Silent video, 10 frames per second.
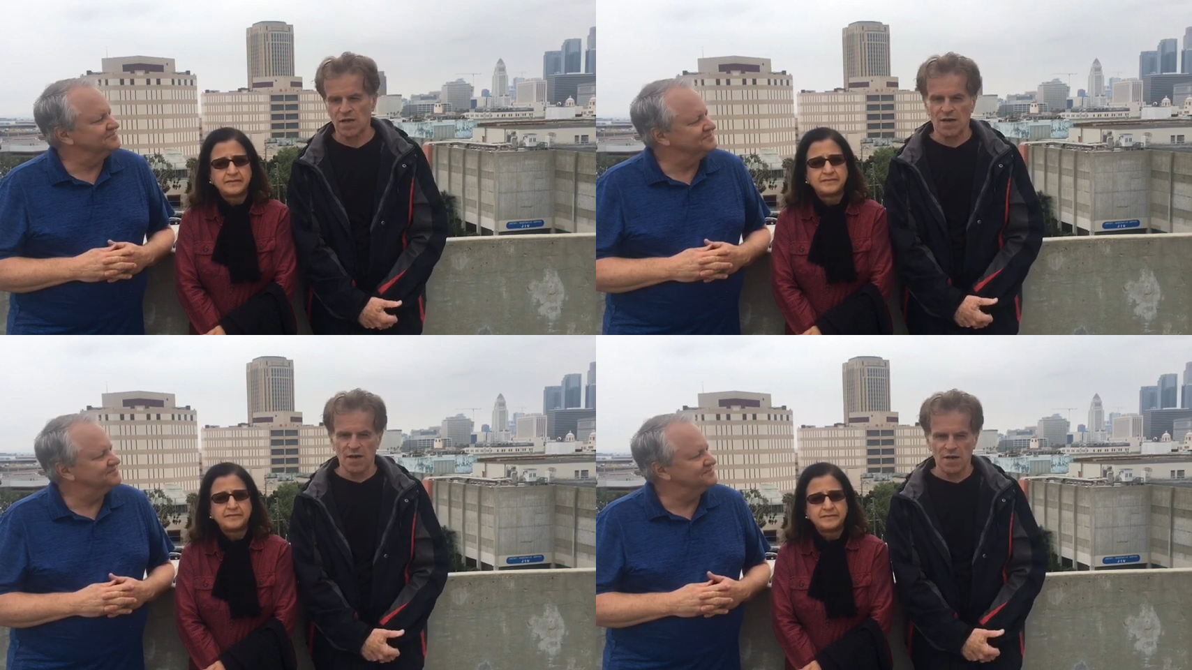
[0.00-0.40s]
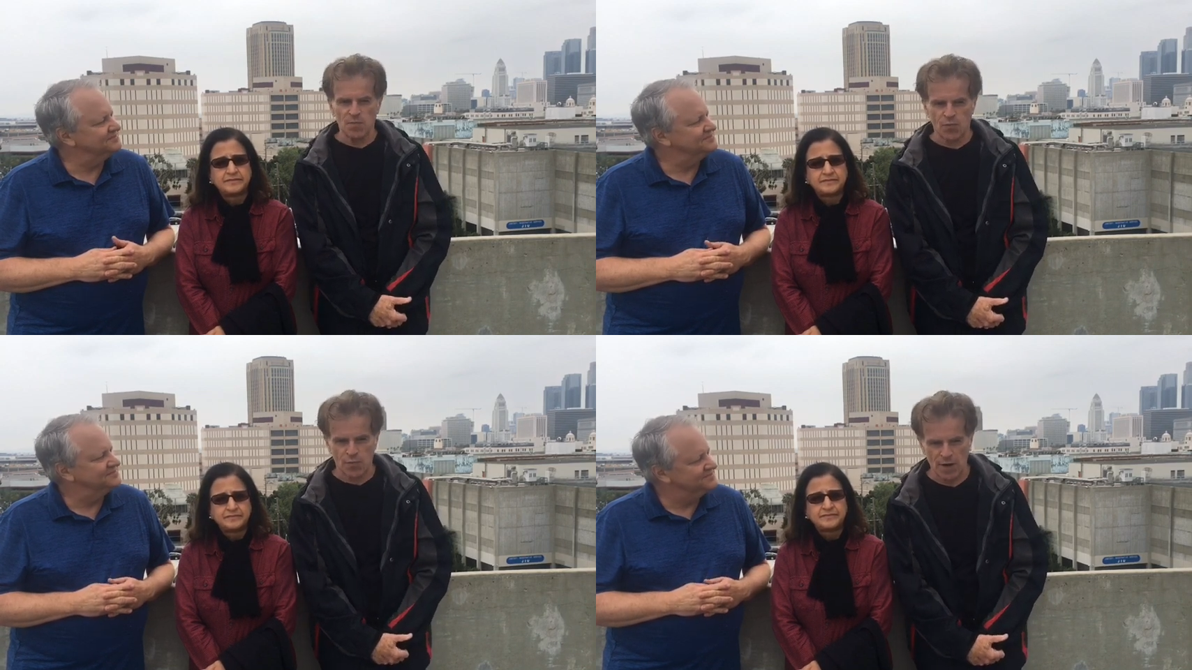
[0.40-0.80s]
Speaker 1: that need
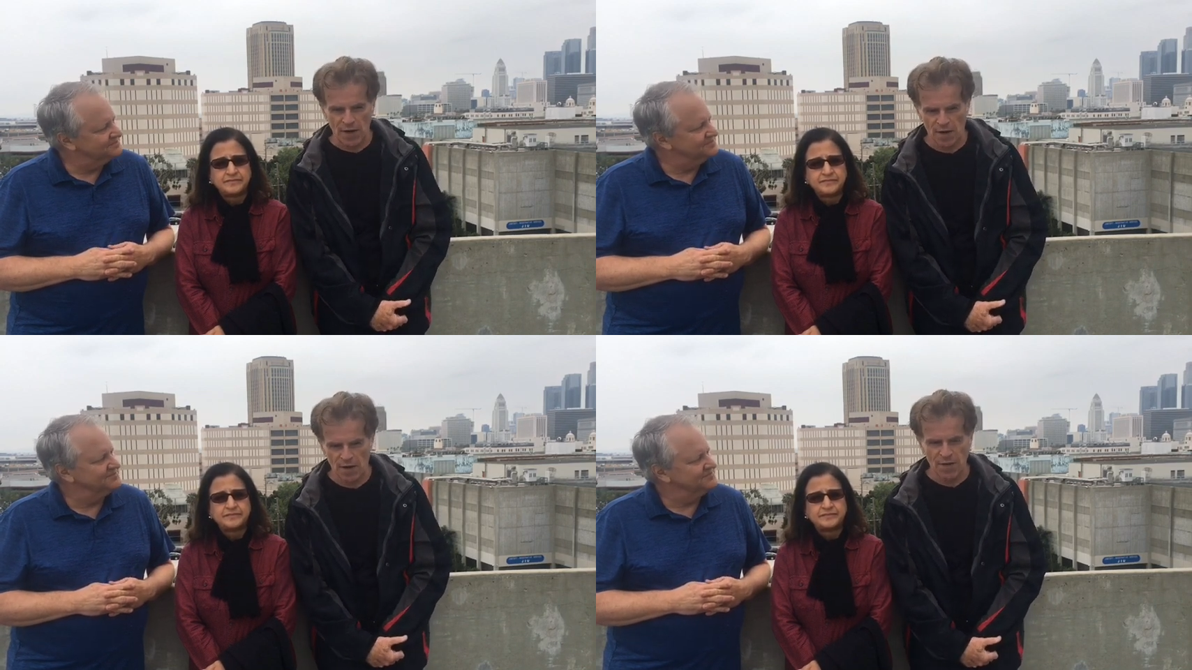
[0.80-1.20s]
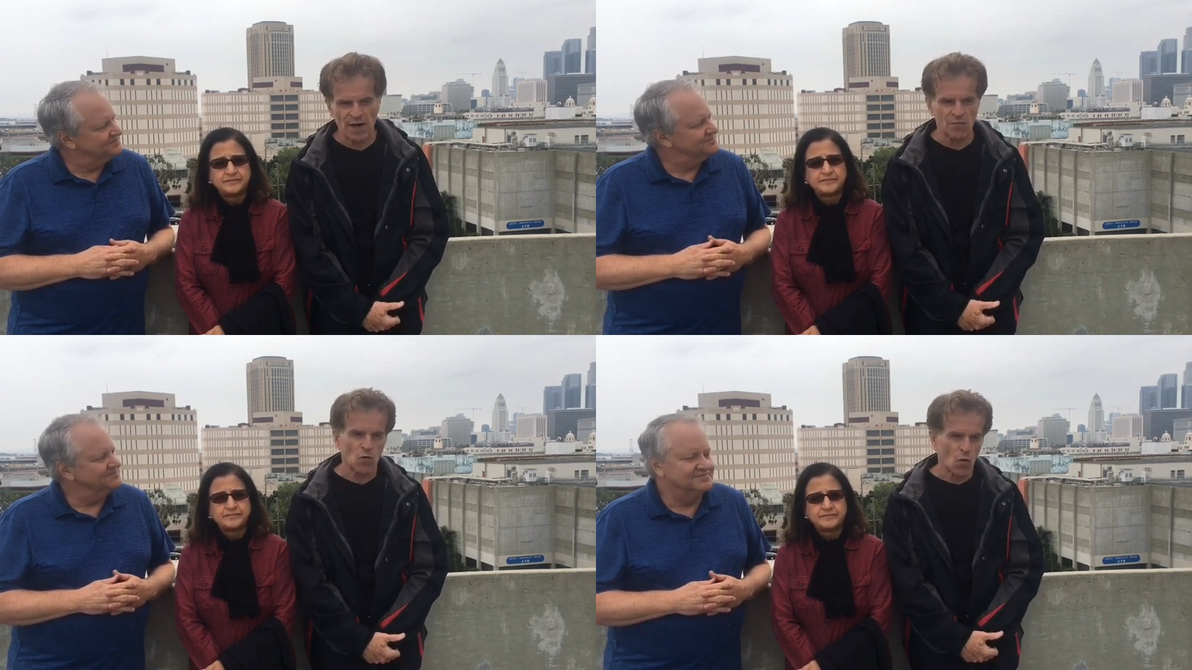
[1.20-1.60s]
prayer, that
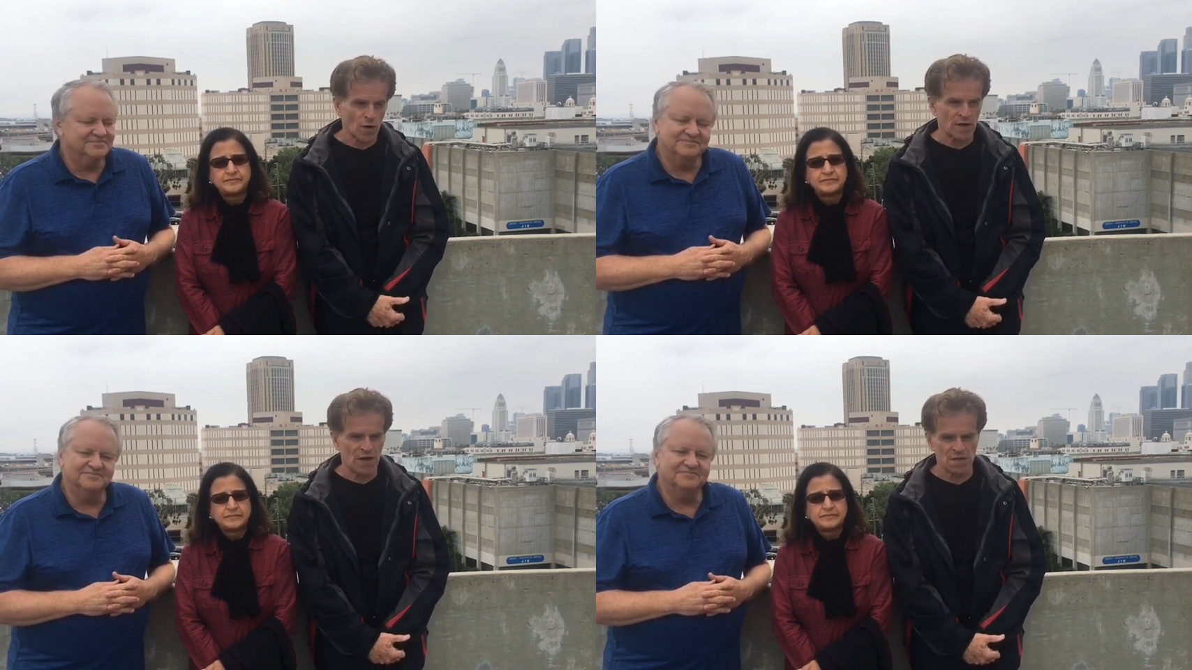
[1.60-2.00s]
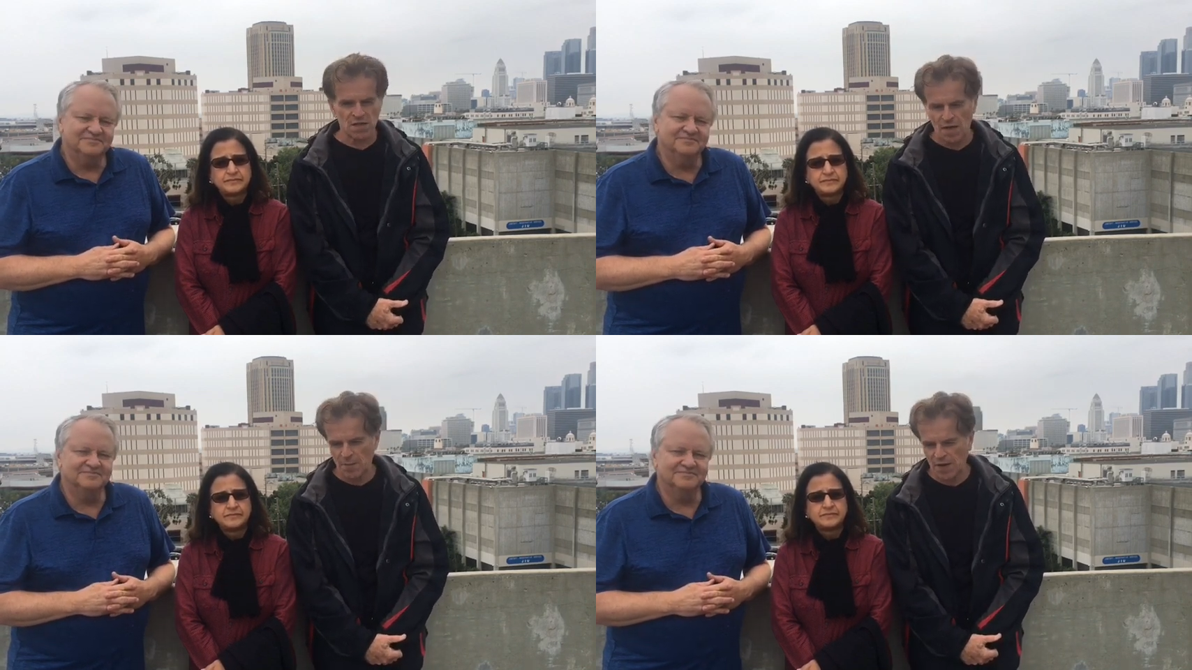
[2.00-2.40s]
have court
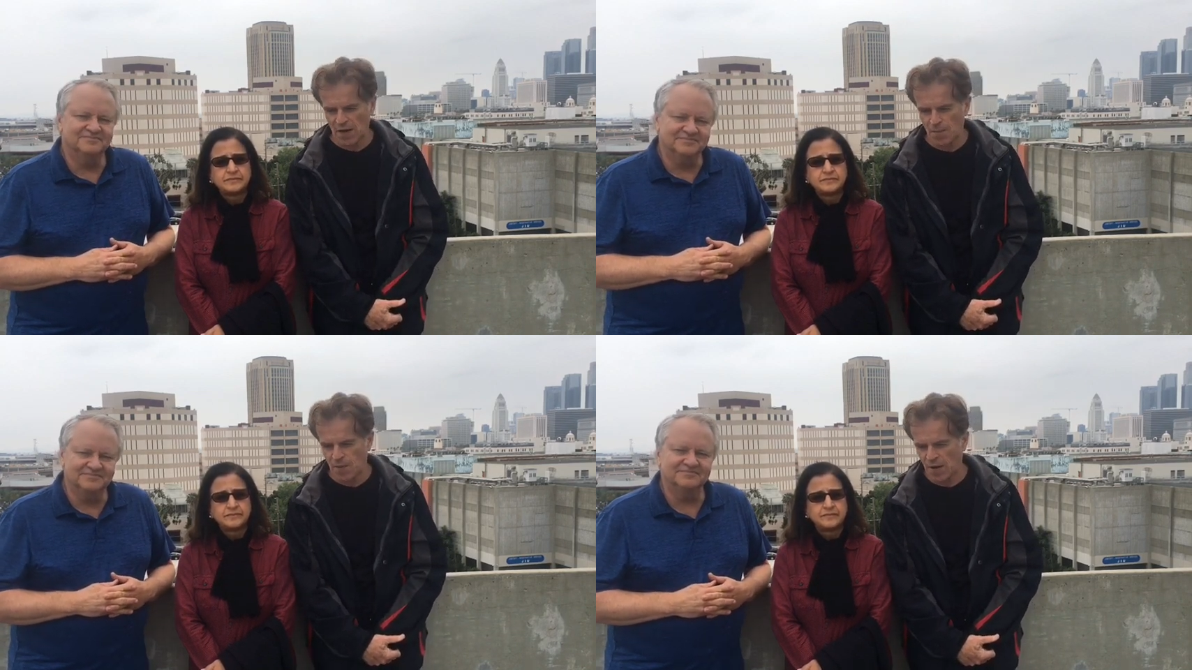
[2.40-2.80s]
dates coming up,